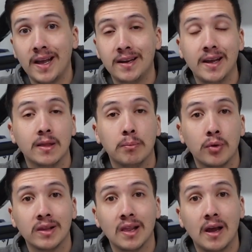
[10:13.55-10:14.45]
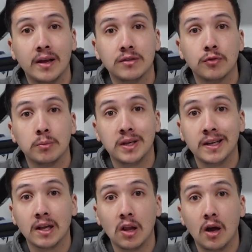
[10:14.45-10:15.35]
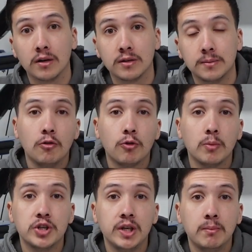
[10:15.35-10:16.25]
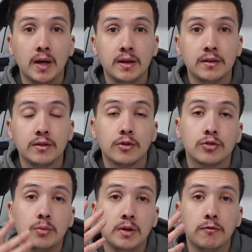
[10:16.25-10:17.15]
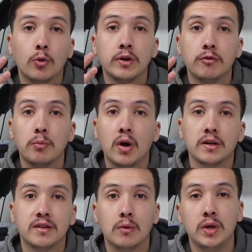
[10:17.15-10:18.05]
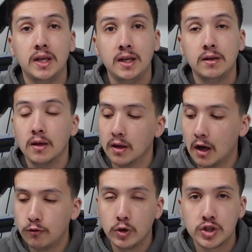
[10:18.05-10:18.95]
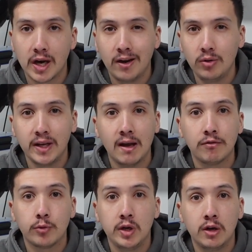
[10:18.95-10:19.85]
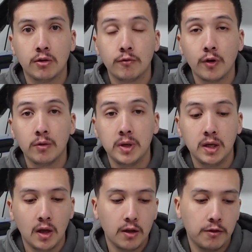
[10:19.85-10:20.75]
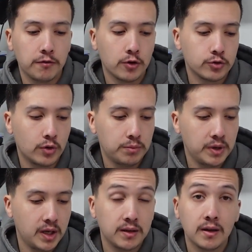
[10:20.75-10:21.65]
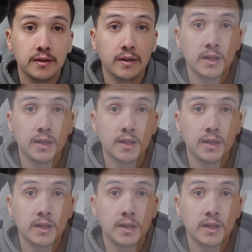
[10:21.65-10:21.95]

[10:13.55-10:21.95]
head and the print lines from getting clogged. For machine maintenance, there's going to be 4 different products that we need, of which I only have 3 here in front of me. The first one being the